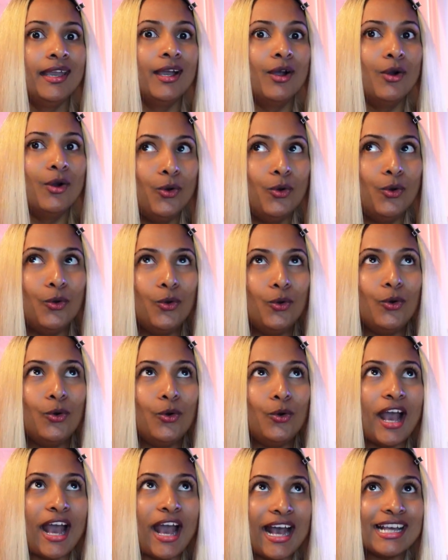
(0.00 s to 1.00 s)

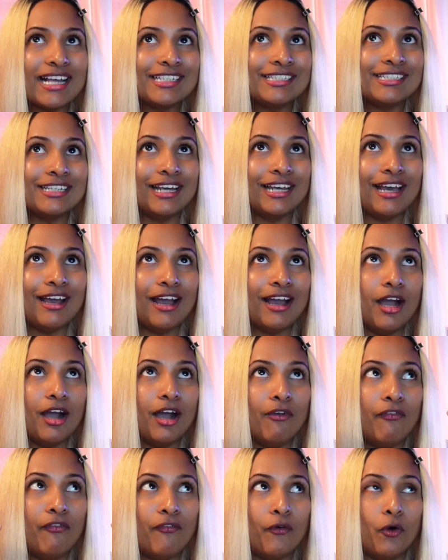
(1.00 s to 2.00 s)
Who has
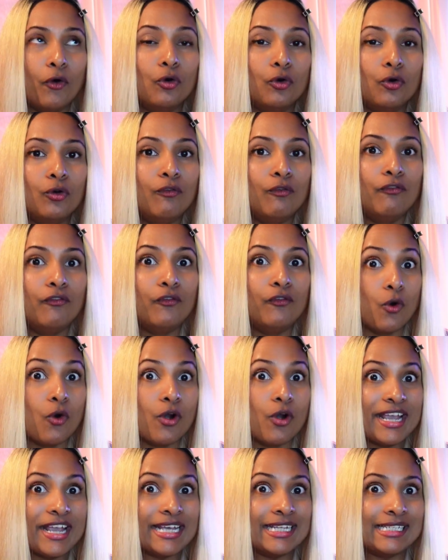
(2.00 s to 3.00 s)
a full
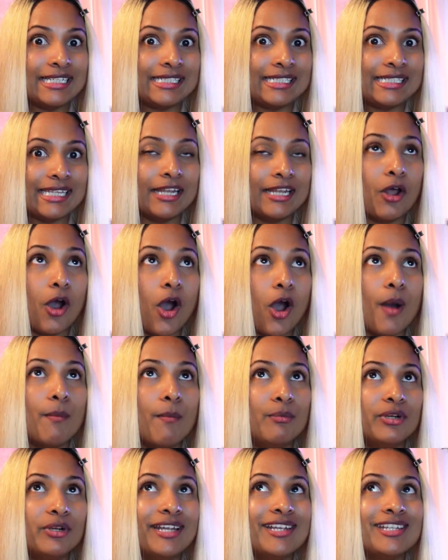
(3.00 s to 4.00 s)
voice, an
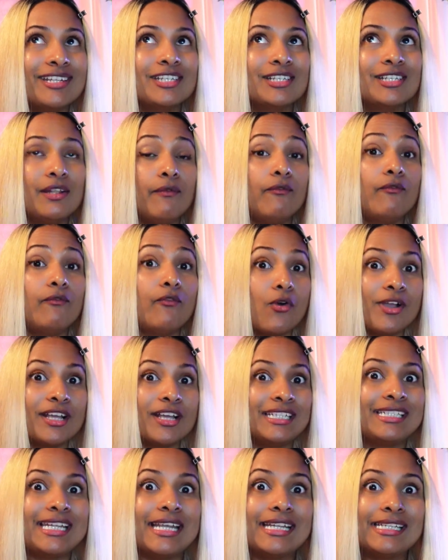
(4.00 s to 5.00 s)
operational
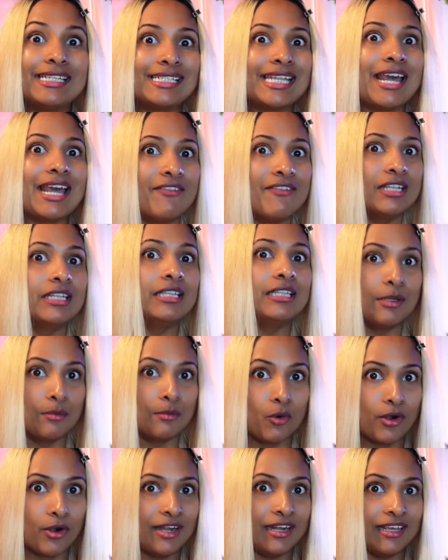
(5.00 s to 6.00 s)
voice at 7 in the
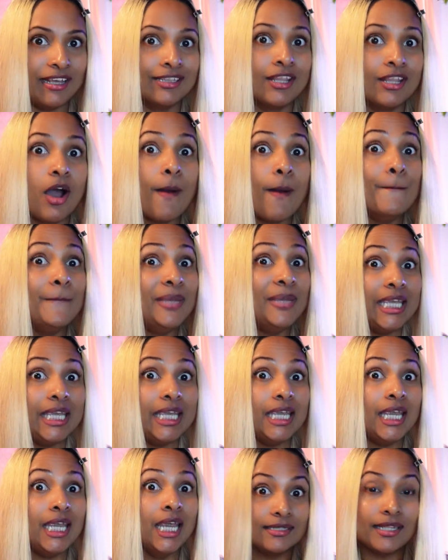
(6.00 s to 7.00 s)
morning? Not
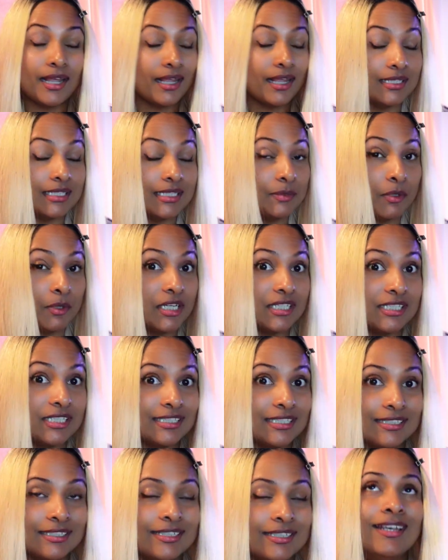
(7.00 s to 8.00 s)
me, not this
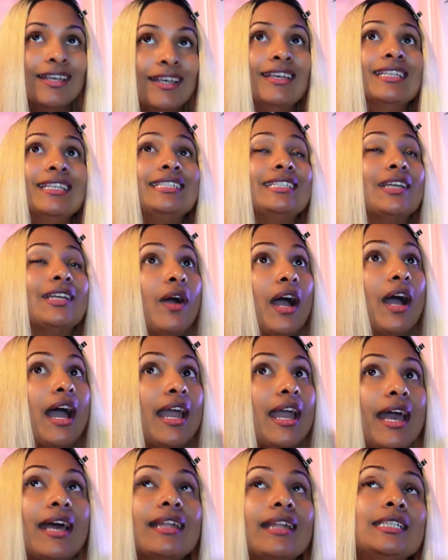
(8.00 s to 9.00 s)
person. So I
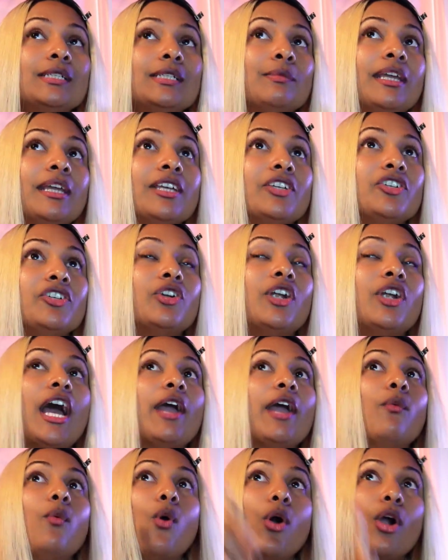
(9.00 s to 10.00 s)
had to make sure
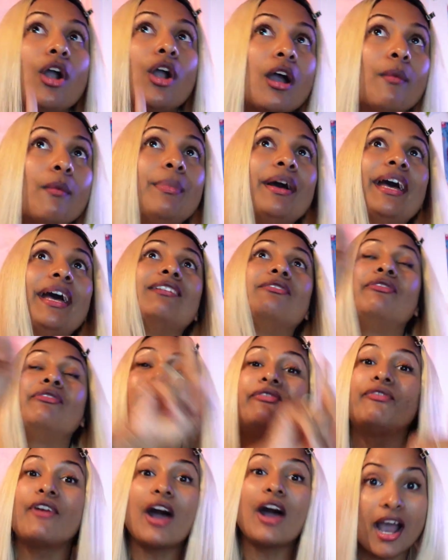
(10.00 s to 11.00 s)
I woke up at
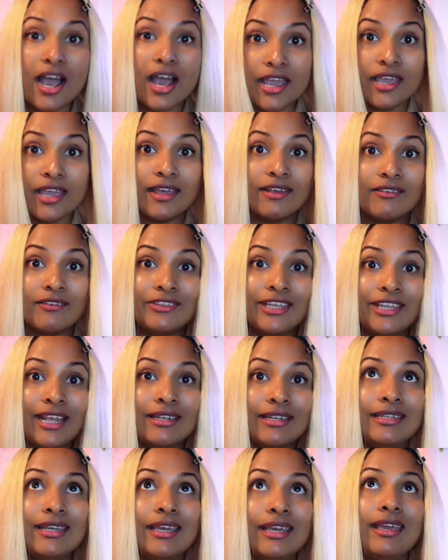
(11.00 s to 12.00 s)
5
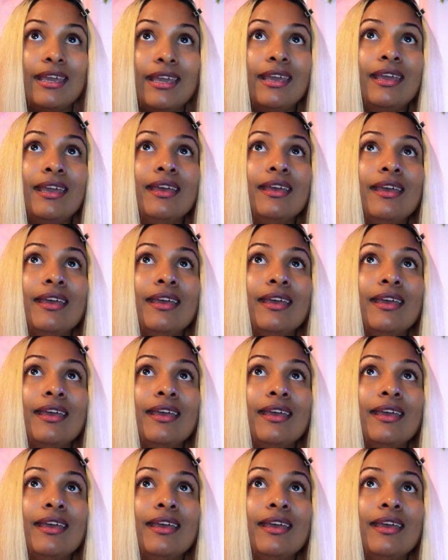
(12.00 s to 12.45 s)
that day